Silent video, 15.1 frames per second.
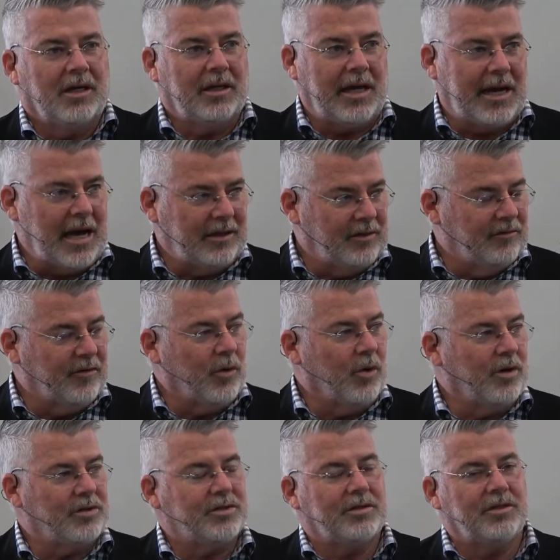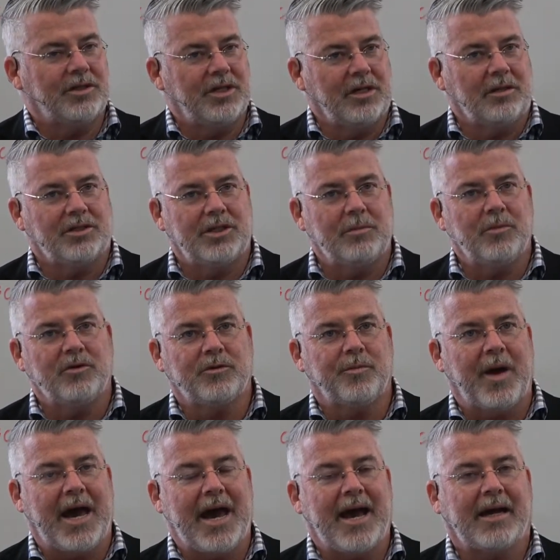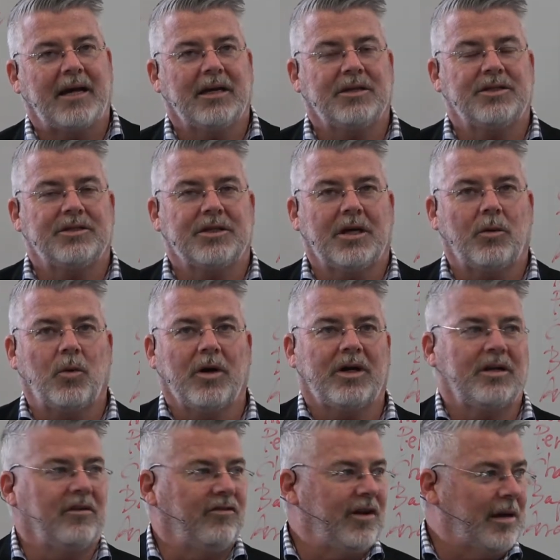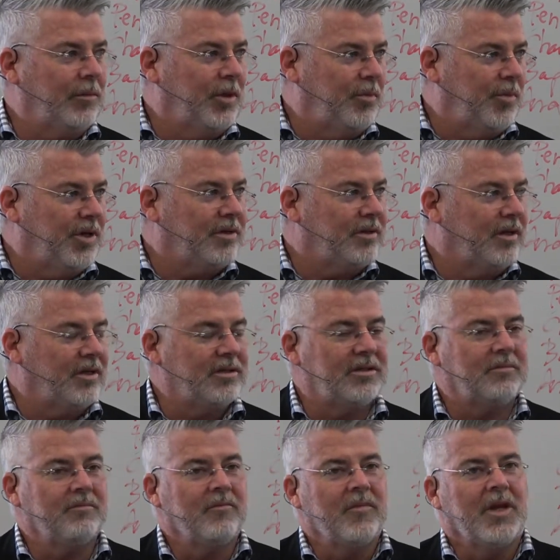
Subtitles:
They got divorced. She moves back. She's going to work in the family business.